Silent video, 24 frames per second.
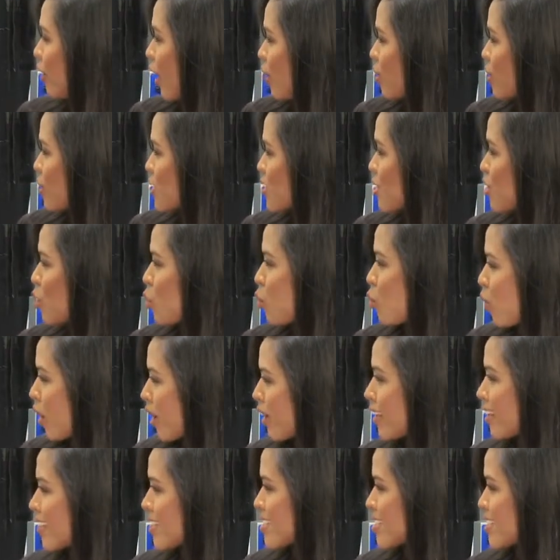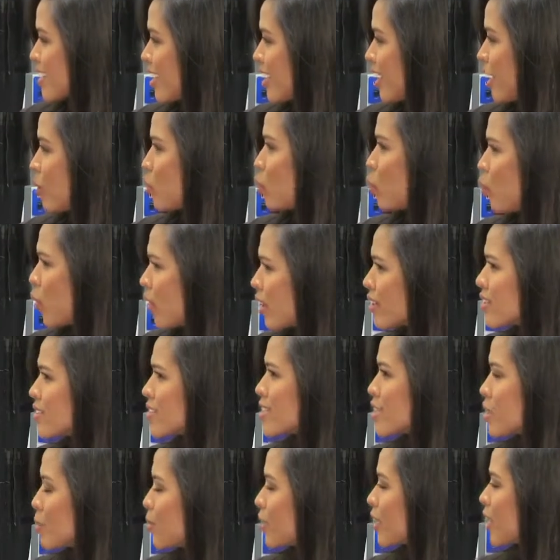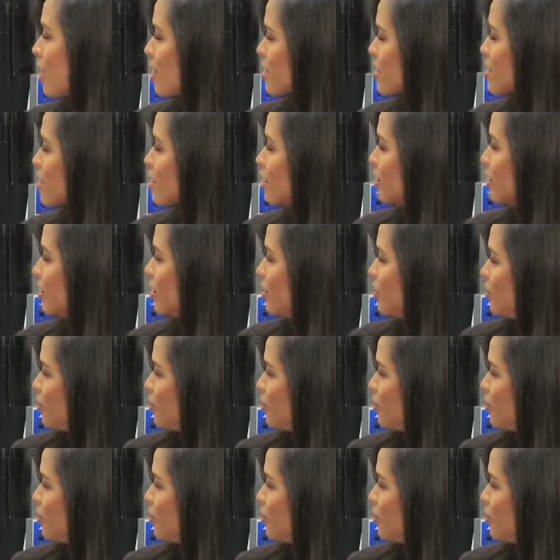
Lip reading: ViraSil? What is it and what is humic acid?